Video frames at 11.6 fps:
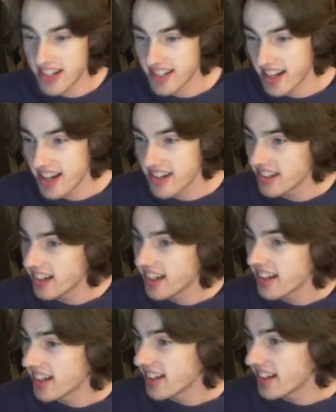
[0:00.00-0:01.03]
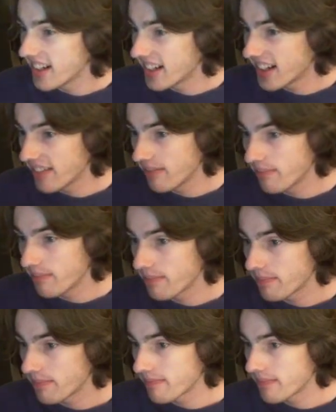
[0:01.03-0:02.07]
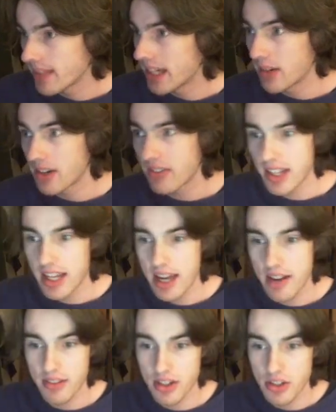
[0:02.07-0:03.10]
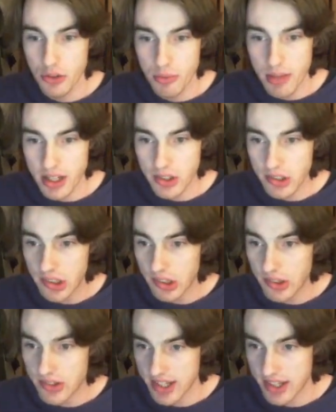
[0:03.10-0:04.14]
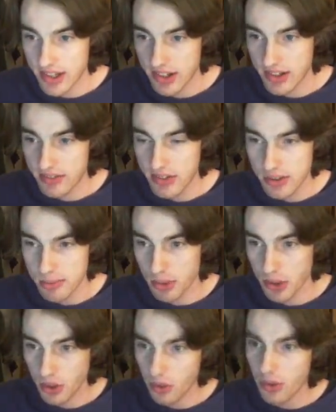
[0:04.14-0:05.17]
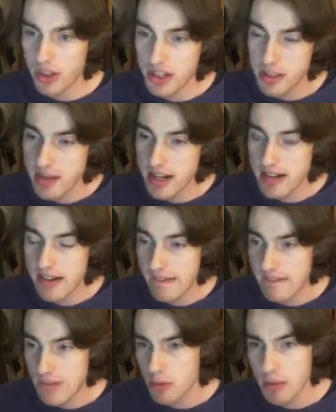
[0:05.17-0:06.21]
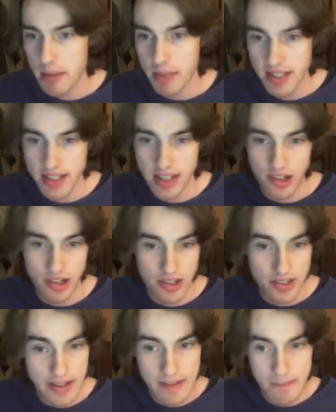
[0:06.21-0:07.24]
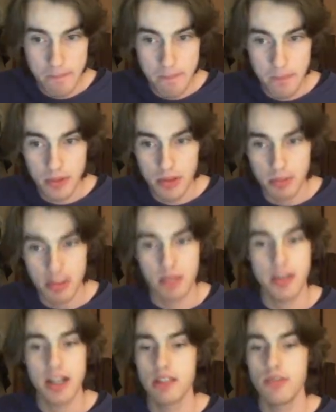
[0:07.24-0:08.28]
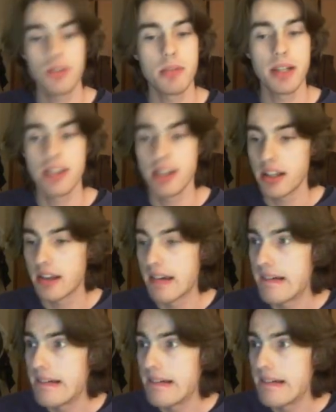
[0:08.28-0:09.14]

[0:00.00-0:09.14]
Western Asia. Yeah, we don't really have too many good clues here, though. It feels more northern to me. Could be a big city, honestly. Wouldn't be surprised if it was a big city.